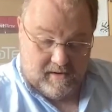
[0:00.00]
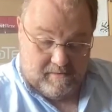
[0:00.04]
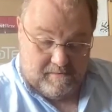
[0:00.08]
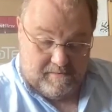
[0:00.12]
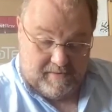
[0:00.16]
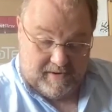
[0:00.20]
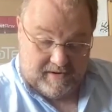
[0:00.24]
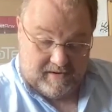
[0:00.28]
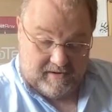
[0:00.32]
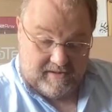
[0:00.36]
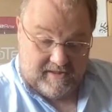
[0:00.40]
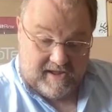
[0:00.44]

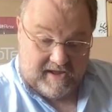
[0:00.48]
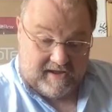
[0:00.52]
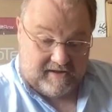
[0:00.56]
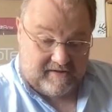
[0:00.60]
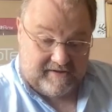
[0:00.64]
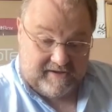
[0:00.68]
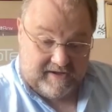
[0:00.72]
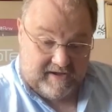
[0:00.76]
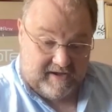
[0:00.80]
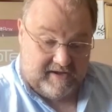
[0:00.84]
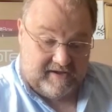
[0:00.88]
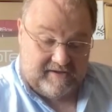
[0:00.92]
but
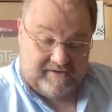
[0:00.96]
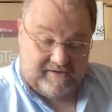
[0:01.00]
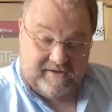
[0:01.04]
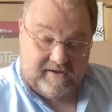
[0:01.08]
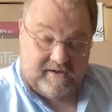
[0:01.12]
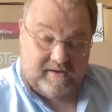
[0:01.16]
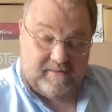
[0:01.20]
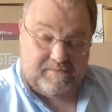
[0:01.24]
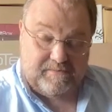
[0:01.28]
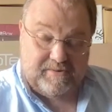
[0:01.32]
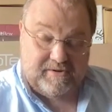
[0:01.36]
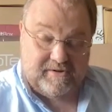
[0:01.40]
that is
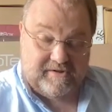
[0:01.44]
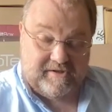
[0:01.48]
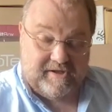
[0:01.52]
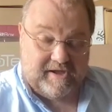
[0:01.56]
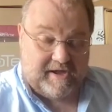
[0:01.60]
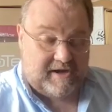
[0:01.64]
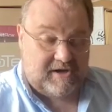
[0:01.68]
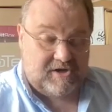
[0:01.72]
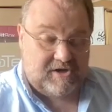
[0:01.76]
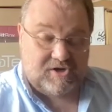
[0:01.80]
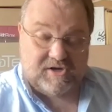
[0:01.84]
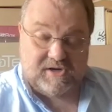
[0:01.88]
a
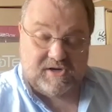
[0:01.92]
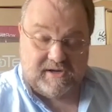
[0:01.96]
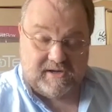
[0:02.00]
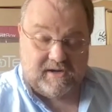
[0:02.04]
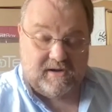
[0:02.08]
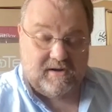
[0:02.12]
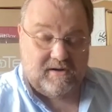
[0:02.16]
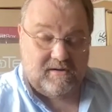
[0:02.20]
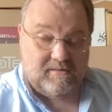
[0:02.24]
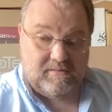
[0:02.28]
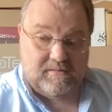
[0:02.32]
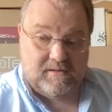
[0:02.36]
potentially